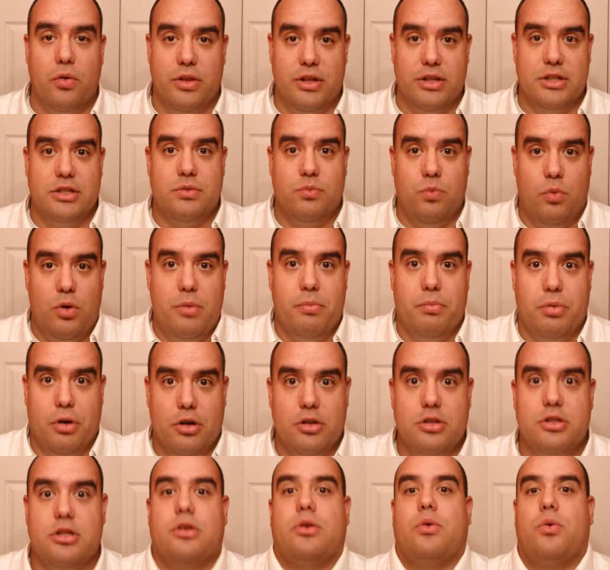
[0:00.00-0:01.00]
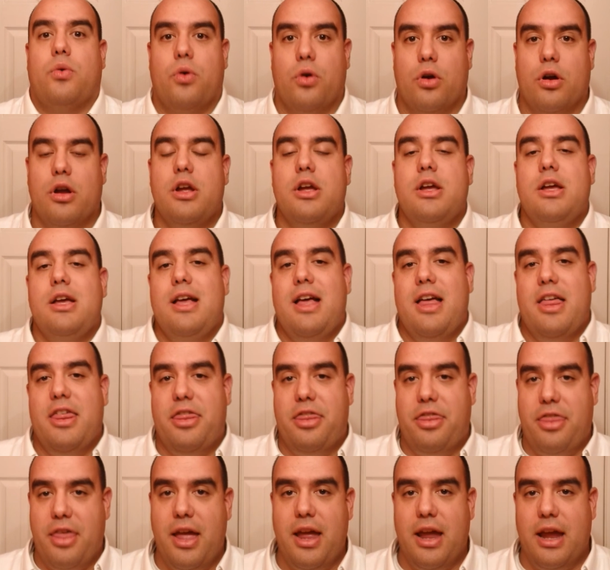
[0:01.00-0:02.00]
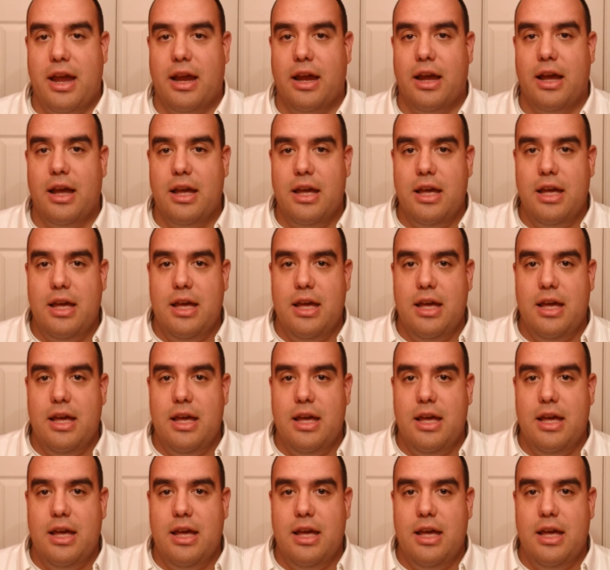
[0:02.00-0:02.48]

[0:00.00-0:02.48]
this one person or thing,